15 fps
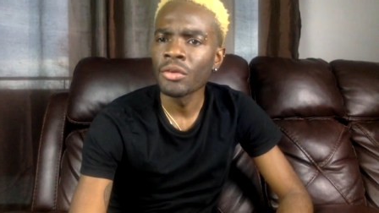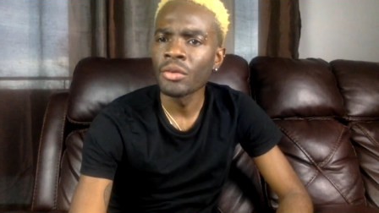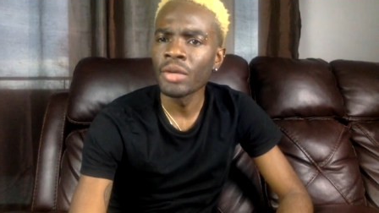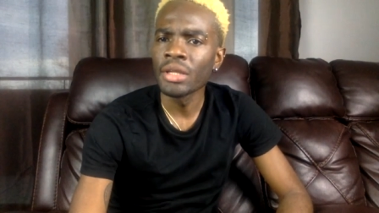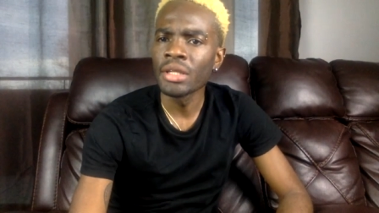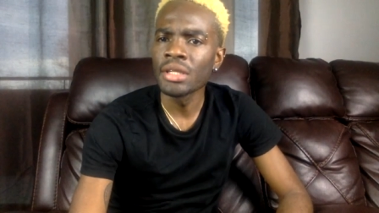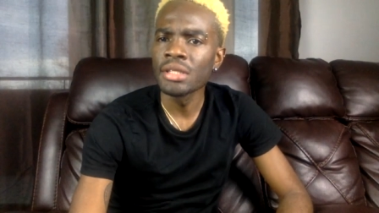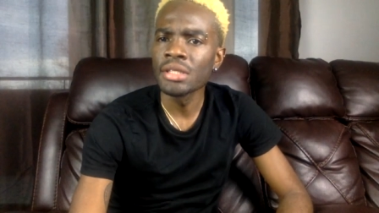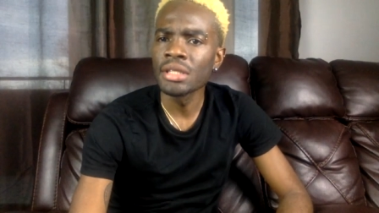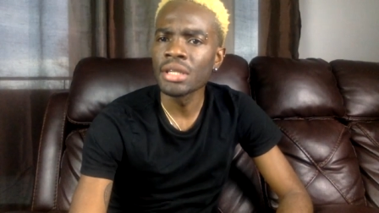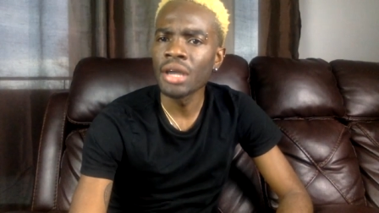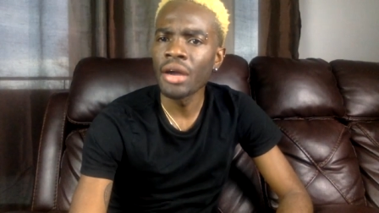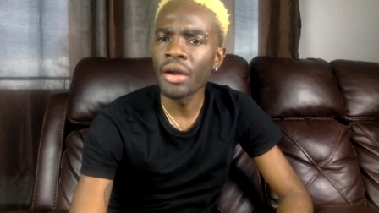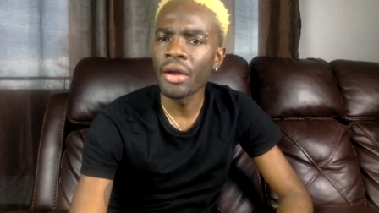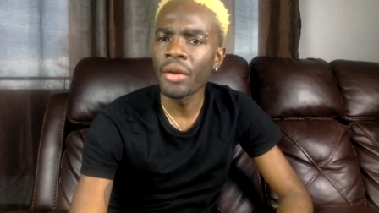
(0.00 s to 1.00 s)
What is the
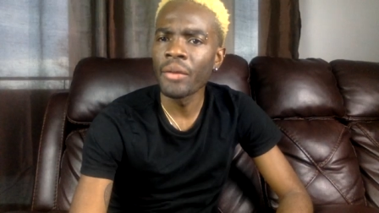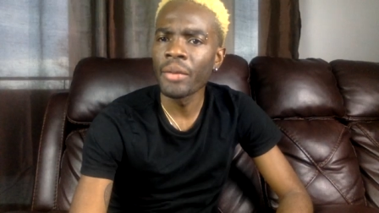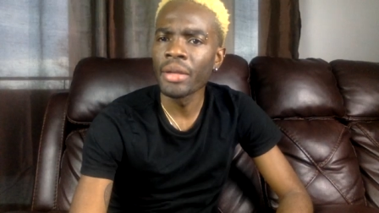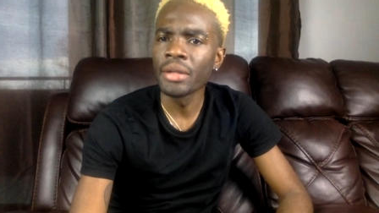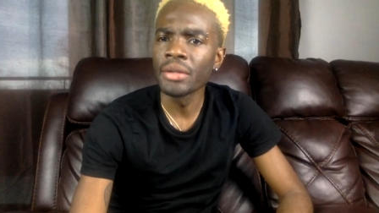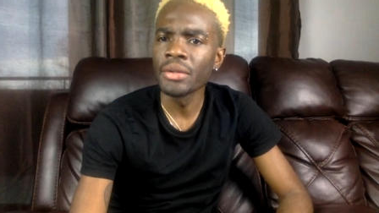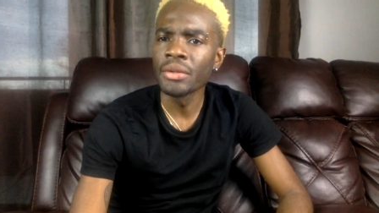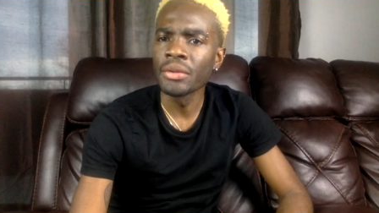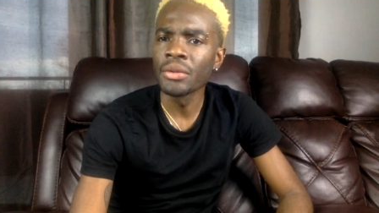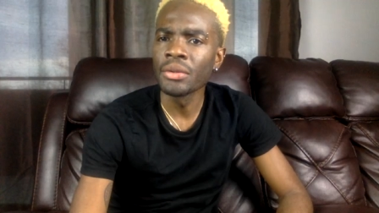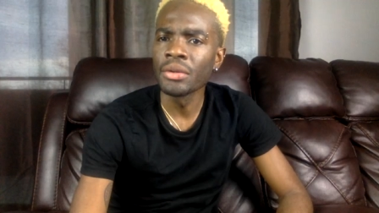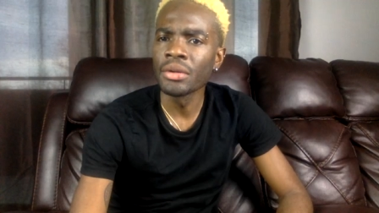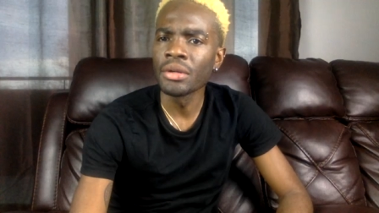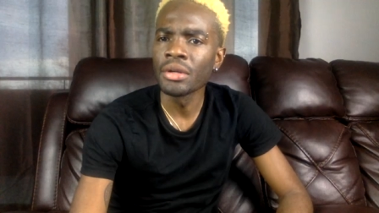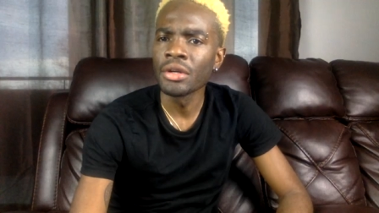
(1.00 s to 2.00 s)
correct way to
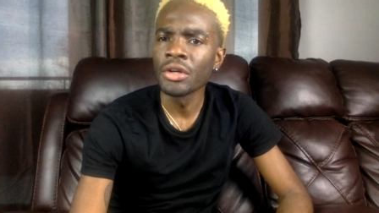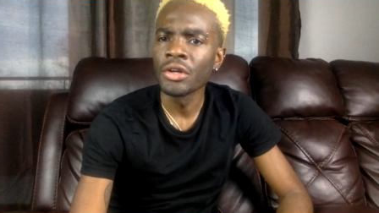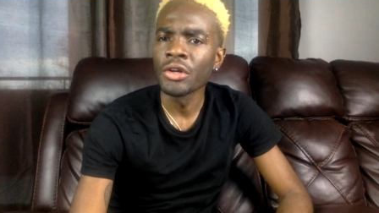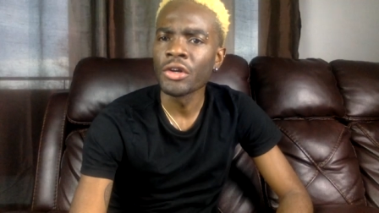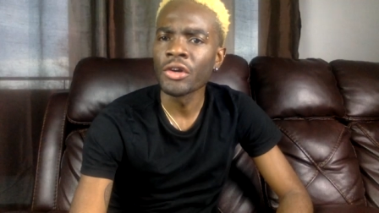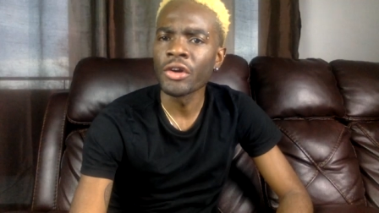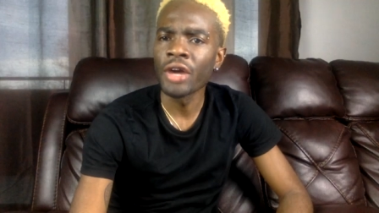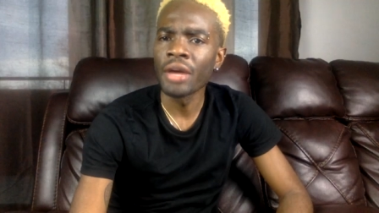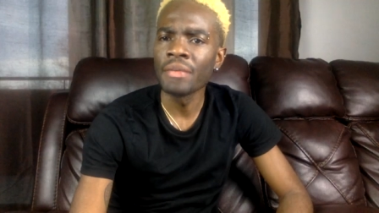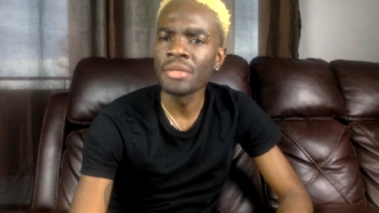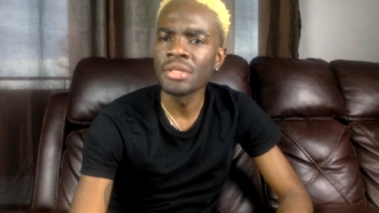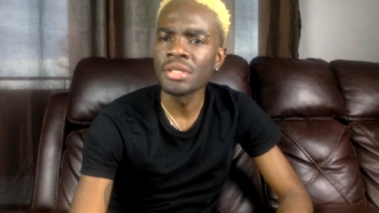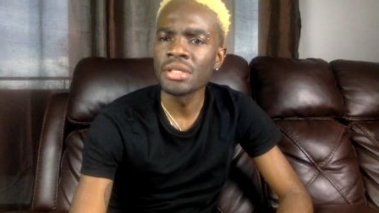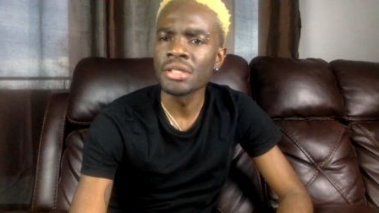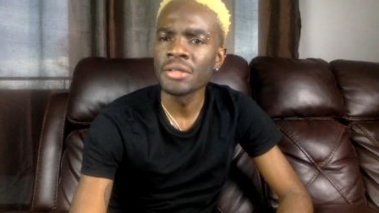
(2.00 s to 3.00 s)
cook
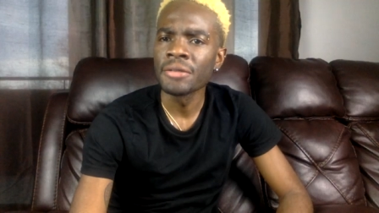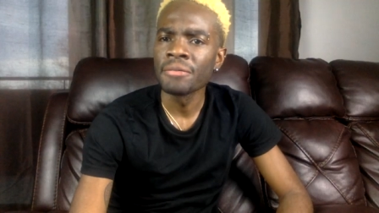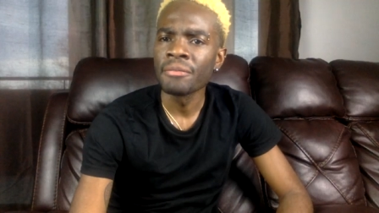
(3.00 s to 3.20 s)
crabs?